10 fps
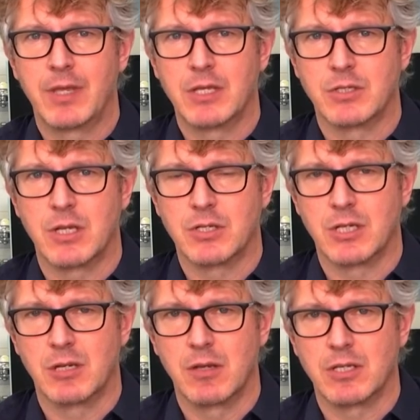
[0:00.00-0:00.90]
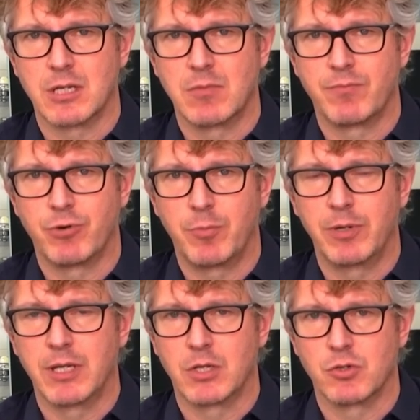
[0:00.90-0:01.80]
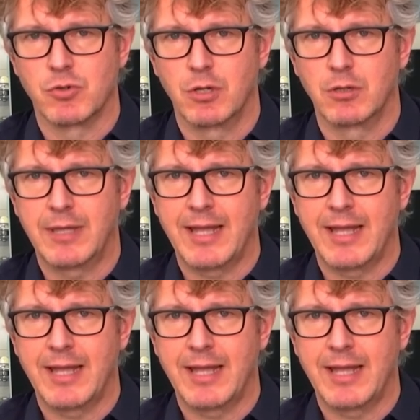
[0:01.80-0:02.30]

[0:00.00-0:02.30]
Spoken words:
is going to be properly controlled.